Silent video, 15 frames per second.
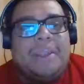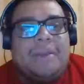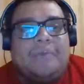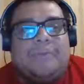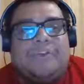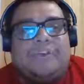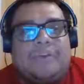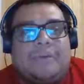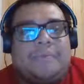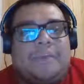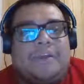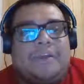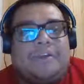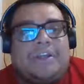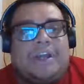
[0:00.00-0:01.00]
We saw
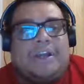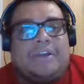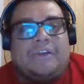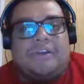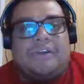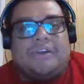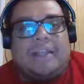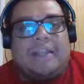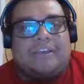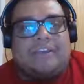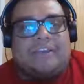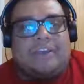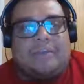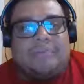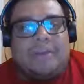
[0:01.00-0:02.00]
Peter Yan in his
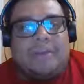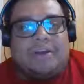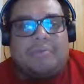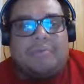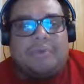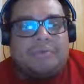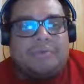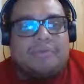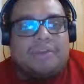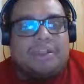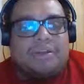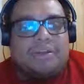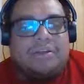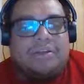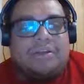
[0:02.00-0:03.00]
last time out. I remember
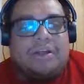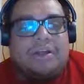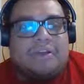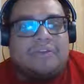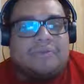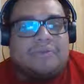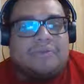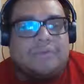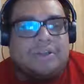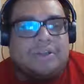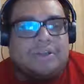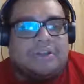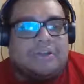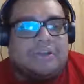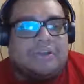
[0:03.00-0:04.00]
we got into a really
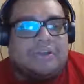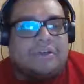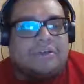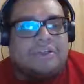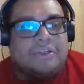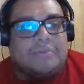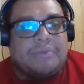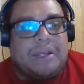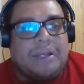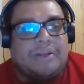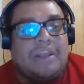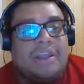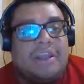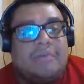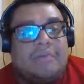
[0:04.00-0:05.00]
good discussion about
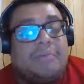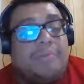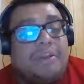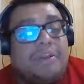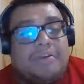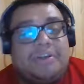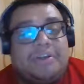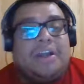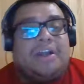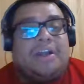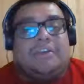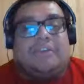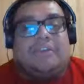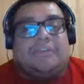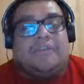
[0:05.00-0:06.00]
it. But Peter
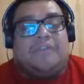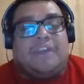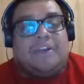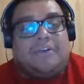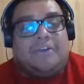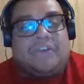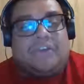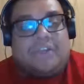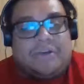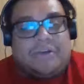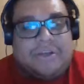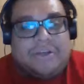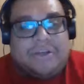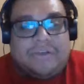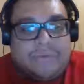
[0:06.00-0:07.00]
Yan is very
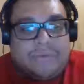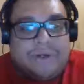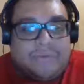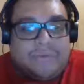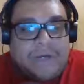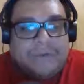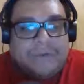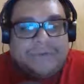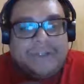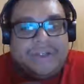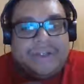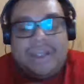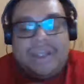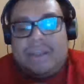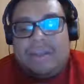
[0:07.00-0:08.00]
scary. He's well
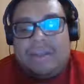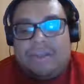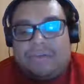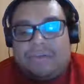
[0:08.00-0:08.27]
rounded. His